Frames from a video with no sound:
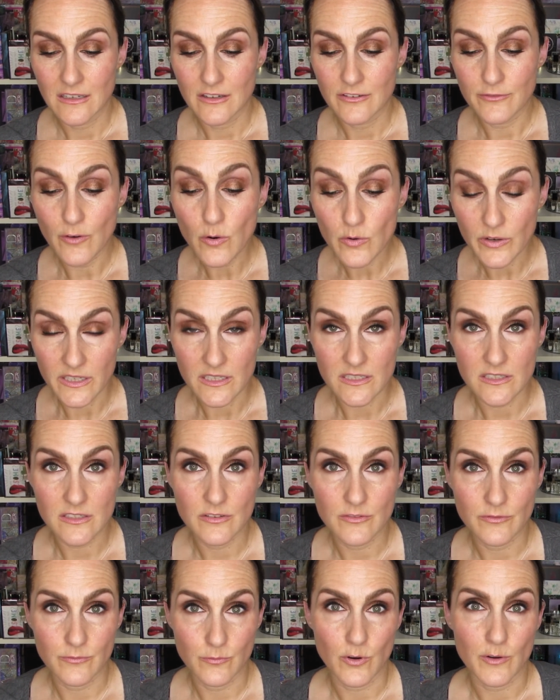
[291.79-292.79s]

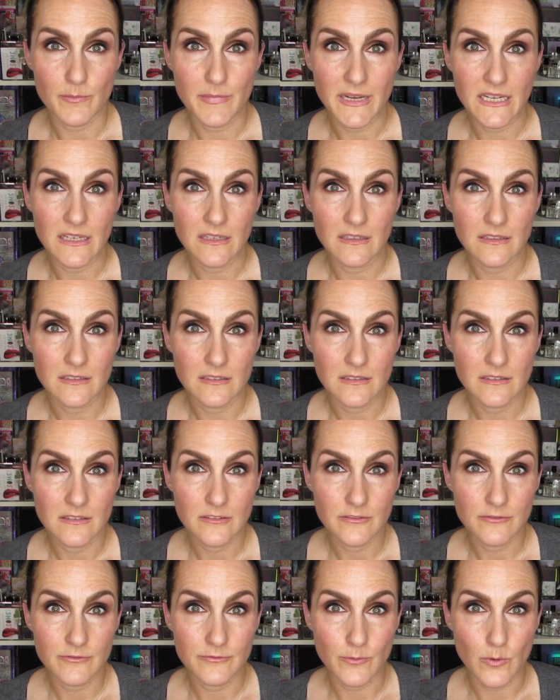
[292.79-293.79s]
focus for me
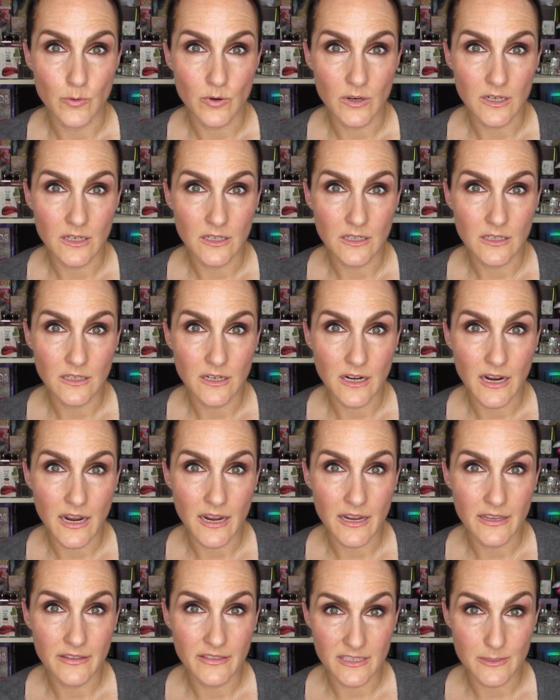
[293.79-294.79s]
for
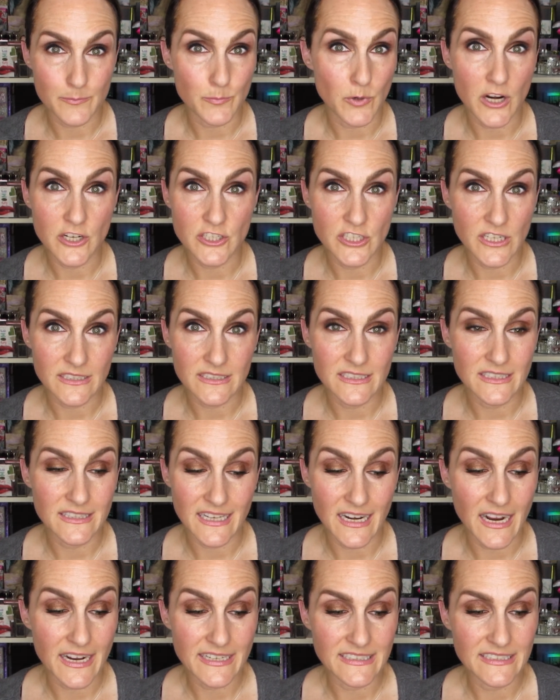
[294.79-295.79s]
this project
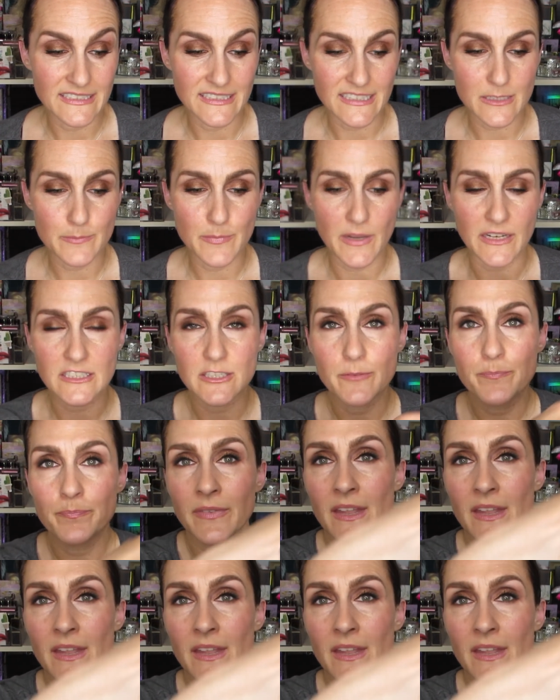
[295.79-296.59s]
that I didn't expect.